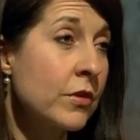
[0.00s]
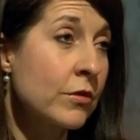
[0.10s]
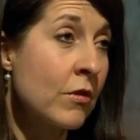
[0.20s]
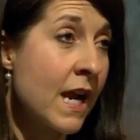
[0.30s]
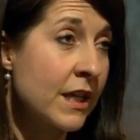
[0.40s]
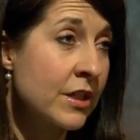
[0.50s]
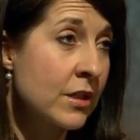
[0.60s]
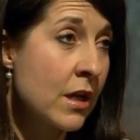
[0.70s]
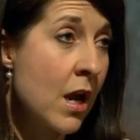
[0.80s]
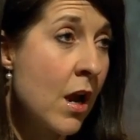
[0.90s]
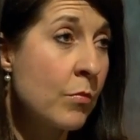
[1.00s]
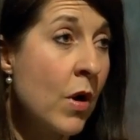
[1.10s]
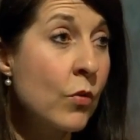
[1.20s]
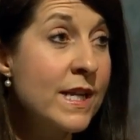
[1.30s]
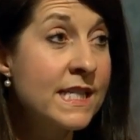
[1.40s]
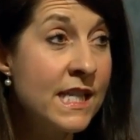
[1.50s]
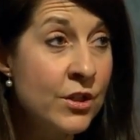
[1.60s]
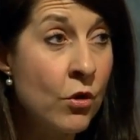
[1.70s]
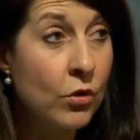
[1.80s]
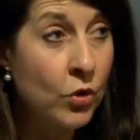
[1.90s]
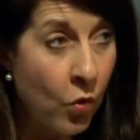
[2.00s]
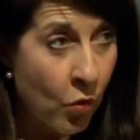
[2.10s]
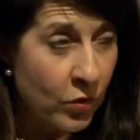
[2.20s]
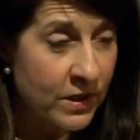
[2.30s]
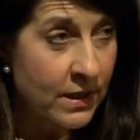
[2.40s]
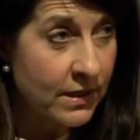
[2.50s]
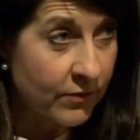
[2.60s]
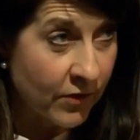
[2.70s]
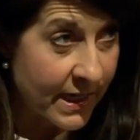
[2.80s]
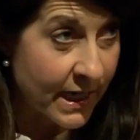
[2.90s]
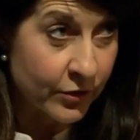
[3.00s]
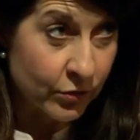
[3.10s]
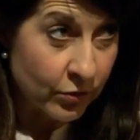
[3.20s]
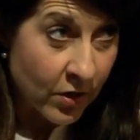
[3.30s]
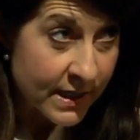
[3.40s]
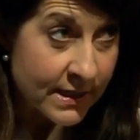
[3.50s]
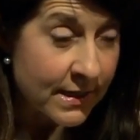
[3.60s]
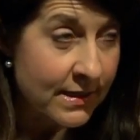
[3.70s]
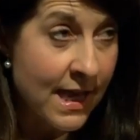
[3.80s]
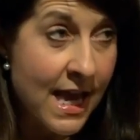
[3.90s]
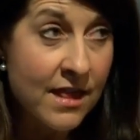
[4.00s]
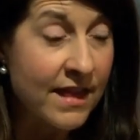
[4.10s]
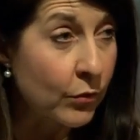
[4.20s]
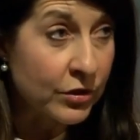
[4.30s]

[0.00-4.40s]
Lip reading: the crash, but we did not cause the financial crisis. That was